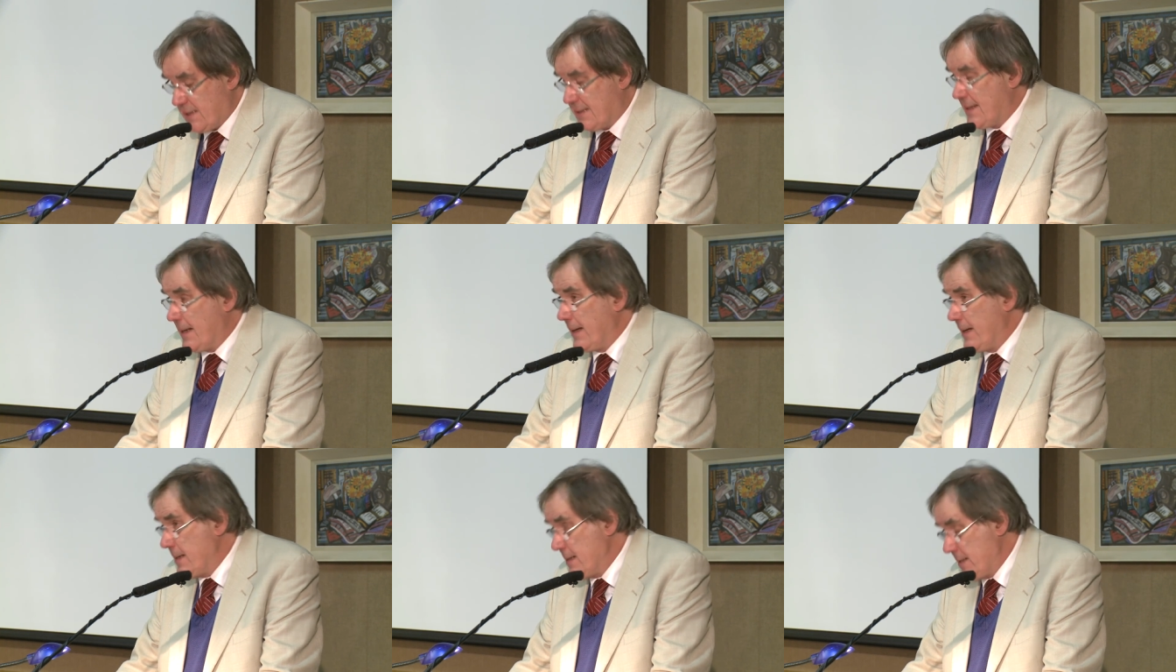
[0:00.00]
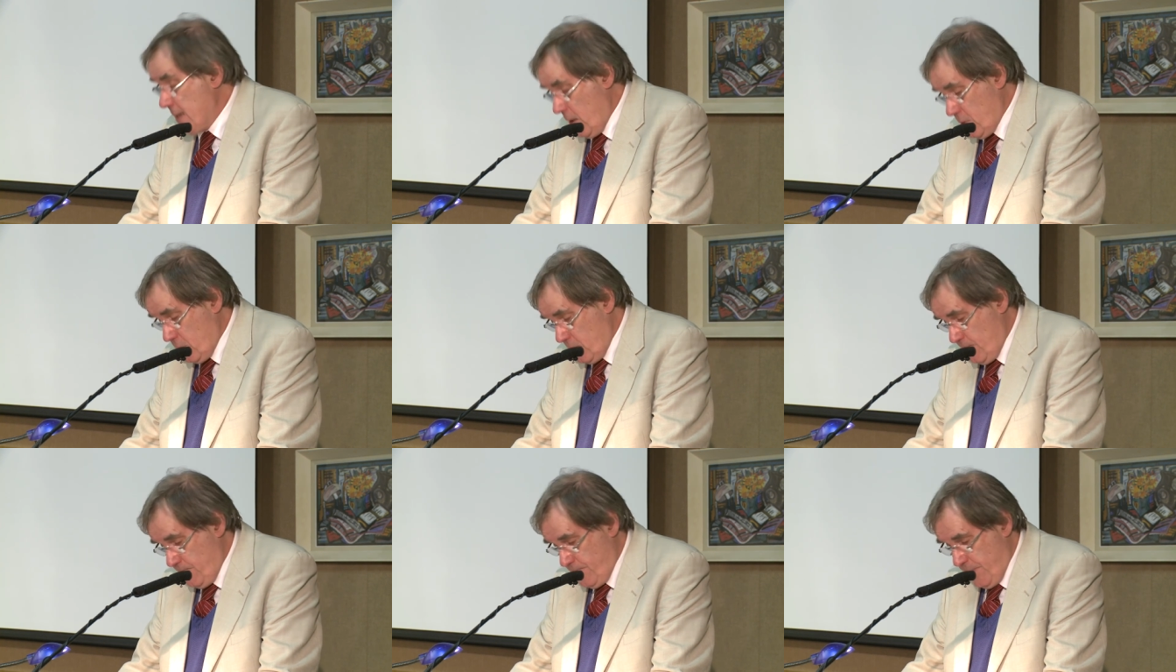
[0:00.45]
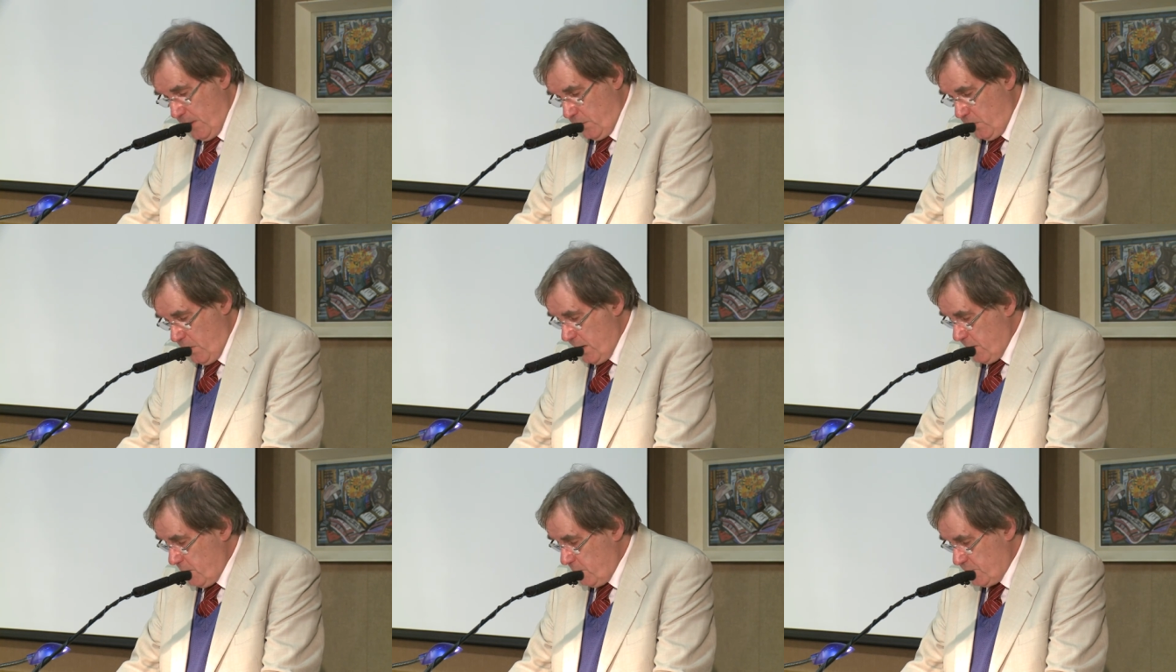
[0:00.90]
still in Durham,
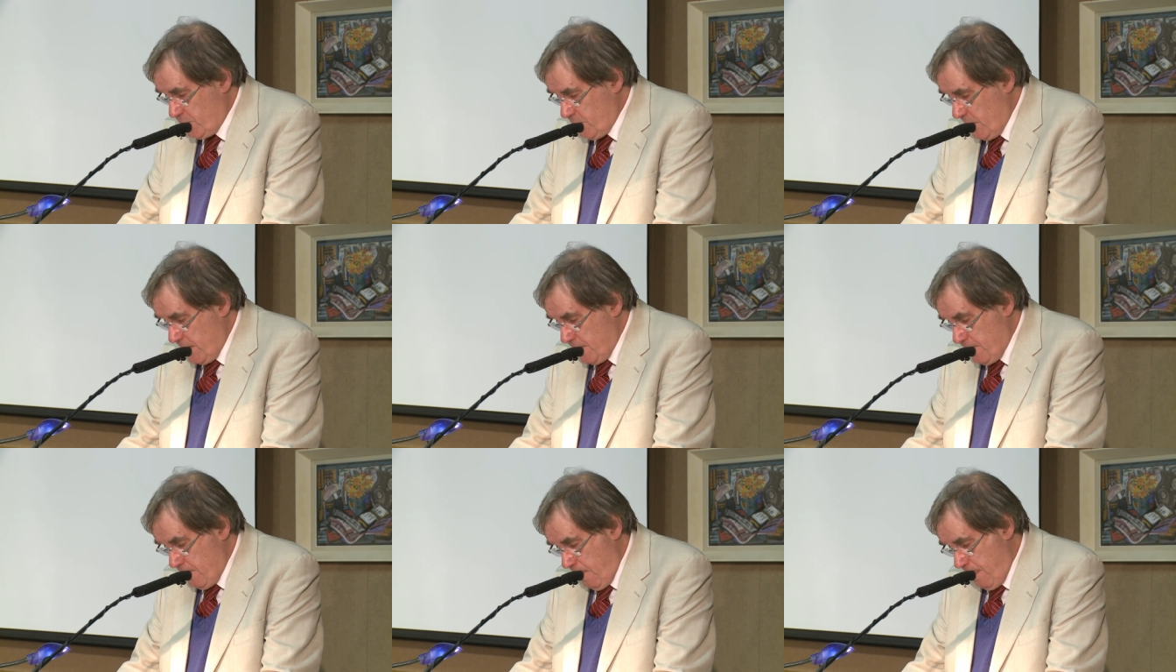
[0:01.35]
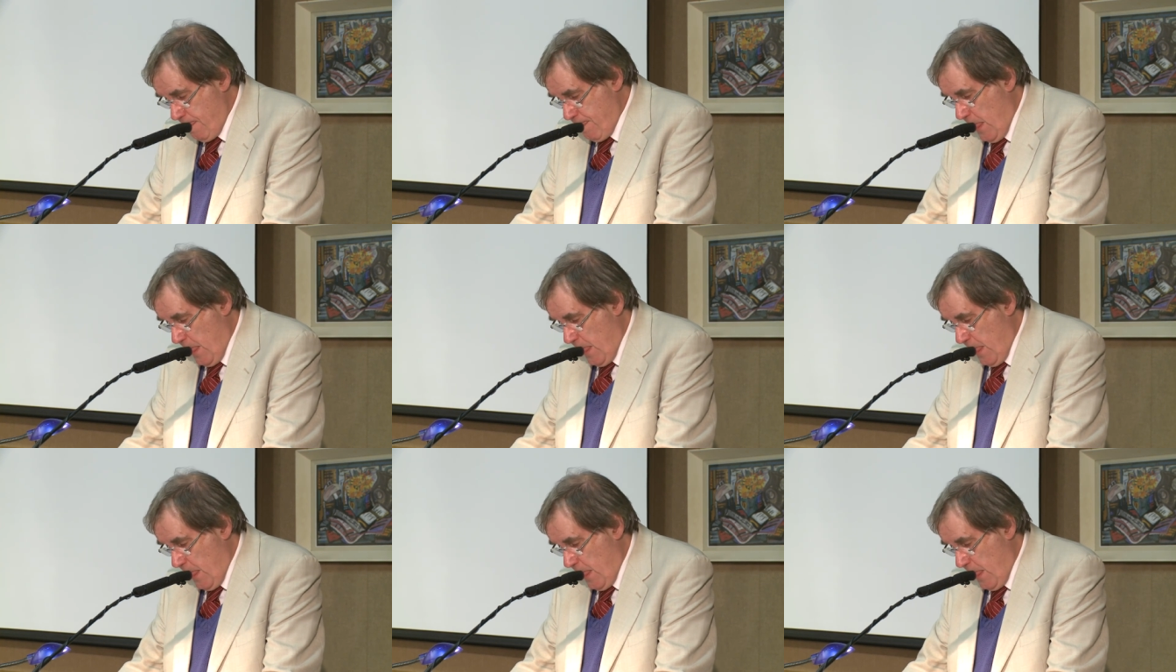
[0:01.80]
where it was written.